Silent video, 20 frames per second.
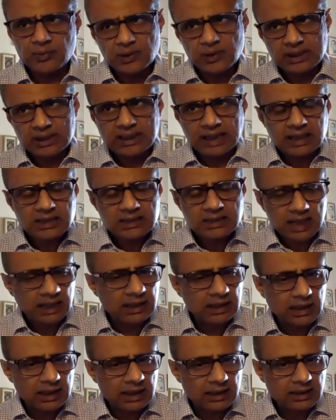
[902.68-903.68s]
yes,
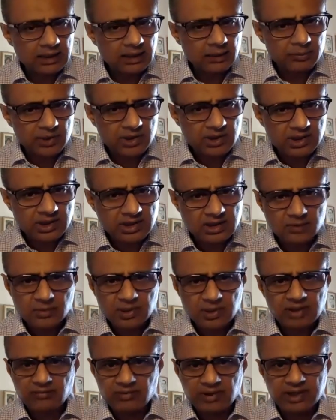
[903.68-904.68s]
technically they are businesses,
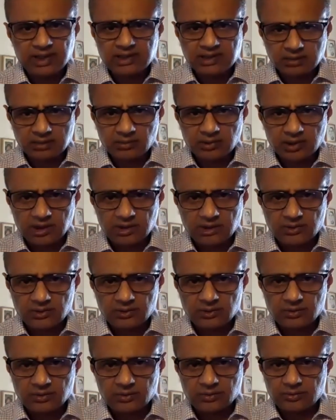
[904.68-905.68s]
but they're very similar
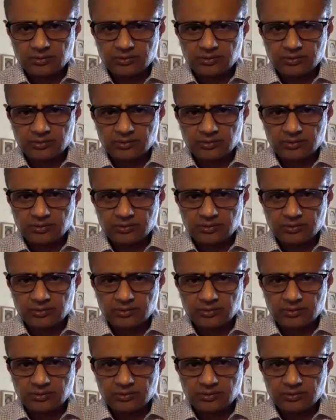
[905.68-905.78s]
to,